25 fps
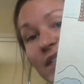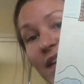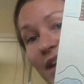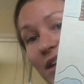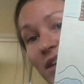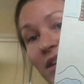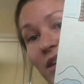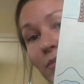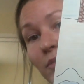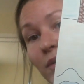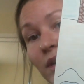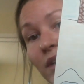
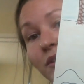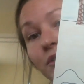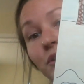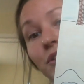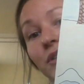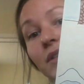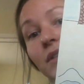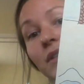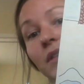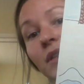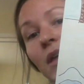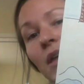sandy
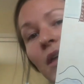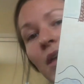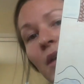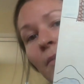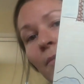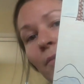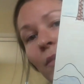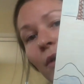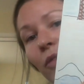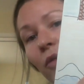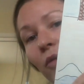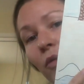beaches.
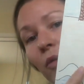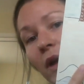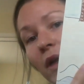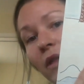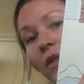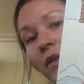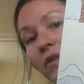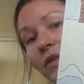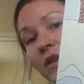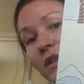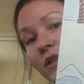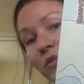But the way
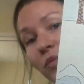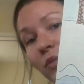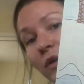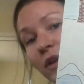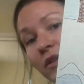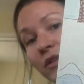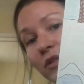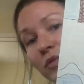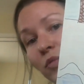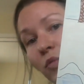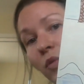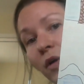that these
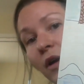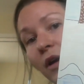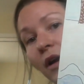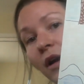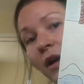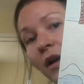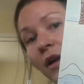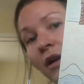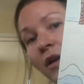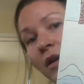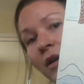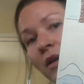wheels
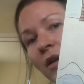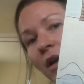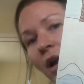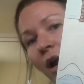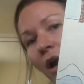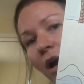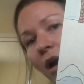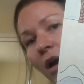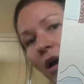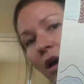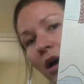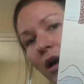work
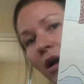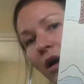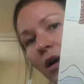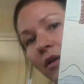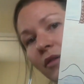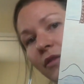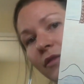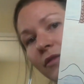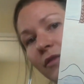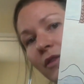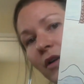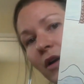
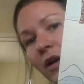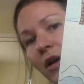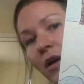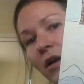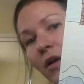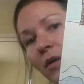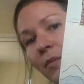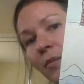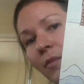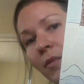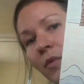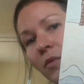are
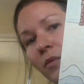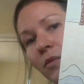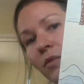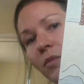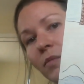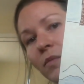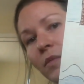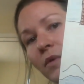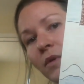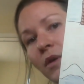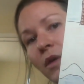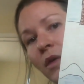from
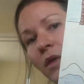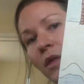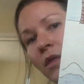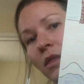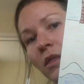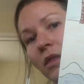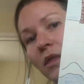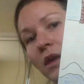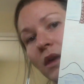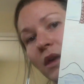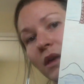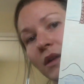
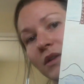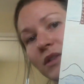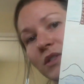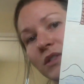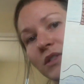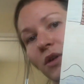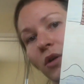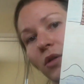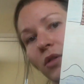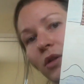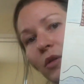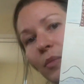the
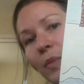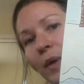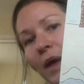solar